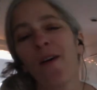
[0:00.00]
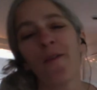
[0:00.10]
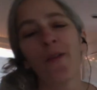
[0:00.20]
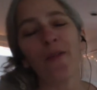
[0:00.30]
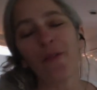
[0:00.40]

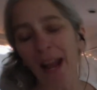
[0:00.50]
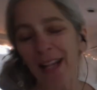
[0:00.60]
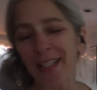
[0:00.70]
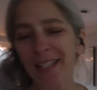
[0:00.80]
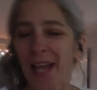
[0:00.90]
for
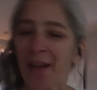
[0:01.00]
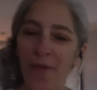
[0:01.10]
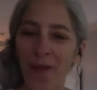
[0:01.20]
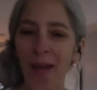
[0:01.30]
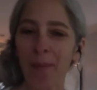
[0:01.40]
friends and
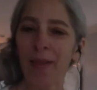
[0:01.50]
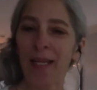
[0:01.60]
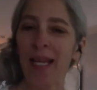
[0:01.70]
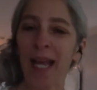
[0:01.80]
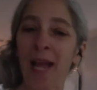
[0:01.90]
family